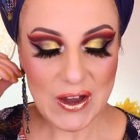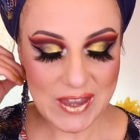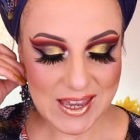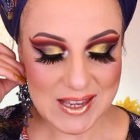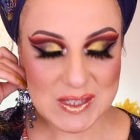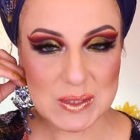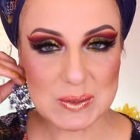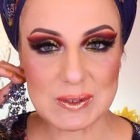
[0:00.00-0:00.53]

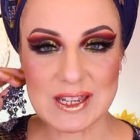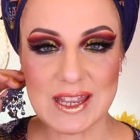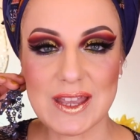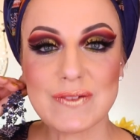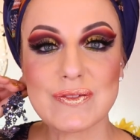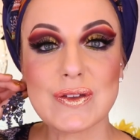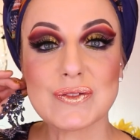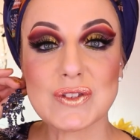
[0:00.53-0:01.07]
Okay,
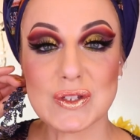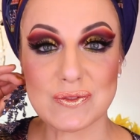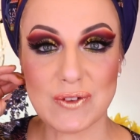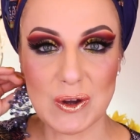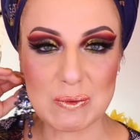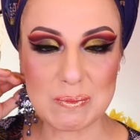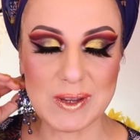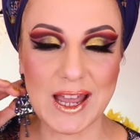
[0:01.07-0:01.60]
sweetie, if you've just
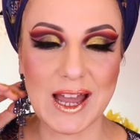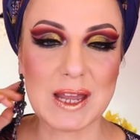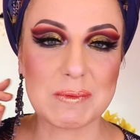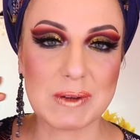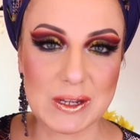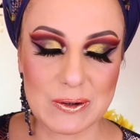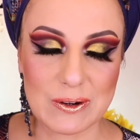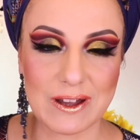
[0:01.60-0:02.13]
found me,
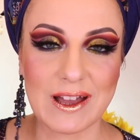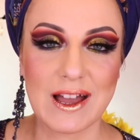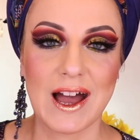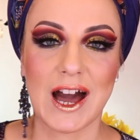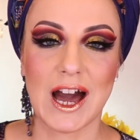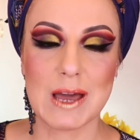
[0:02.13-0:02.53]
I'm Leora.